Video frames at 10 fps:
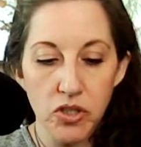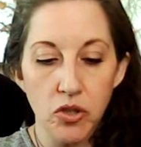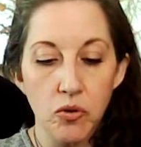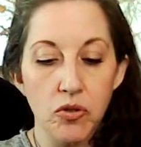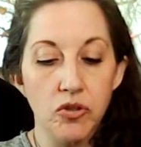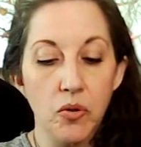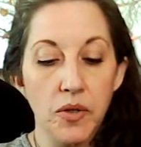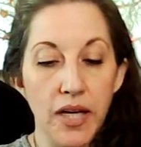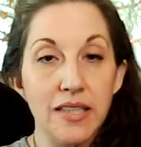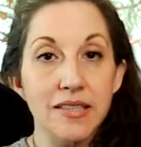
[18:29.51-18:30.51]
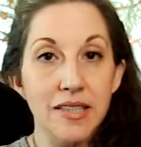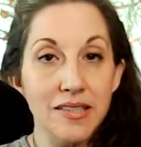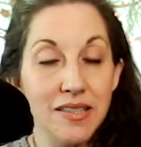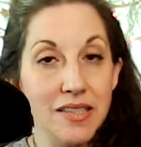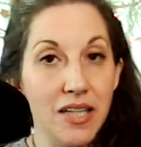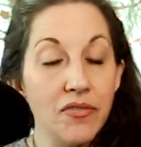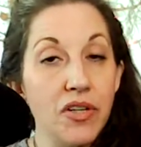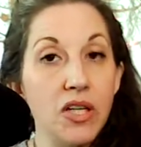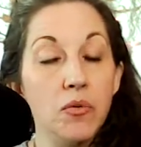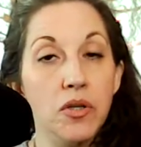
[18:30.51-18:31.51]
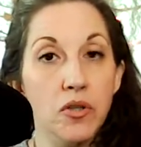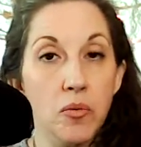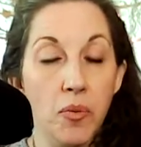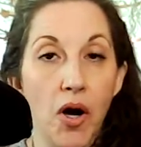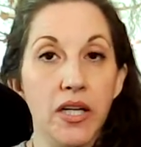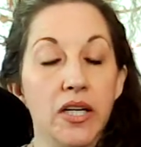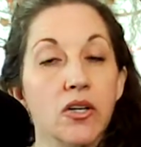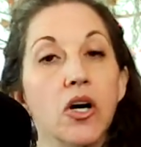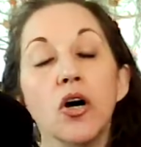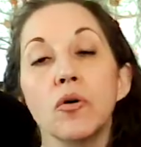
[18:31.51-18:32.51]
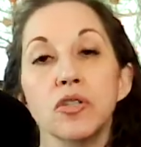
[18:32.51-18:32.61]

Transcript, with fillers: So so again, sensitivity with your body, no,